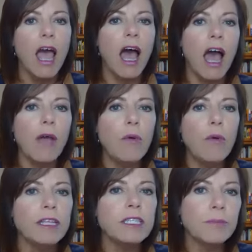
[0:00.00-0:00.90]
I
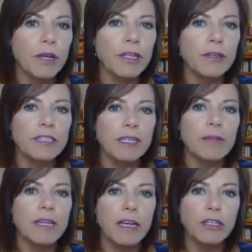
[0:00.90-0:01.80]
wanted to bring you
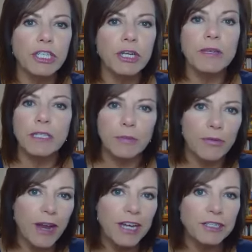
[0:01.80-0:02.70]
some leadership
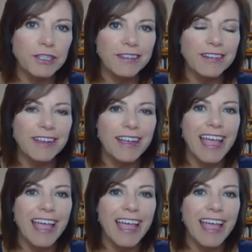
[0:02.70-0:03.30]
inspiration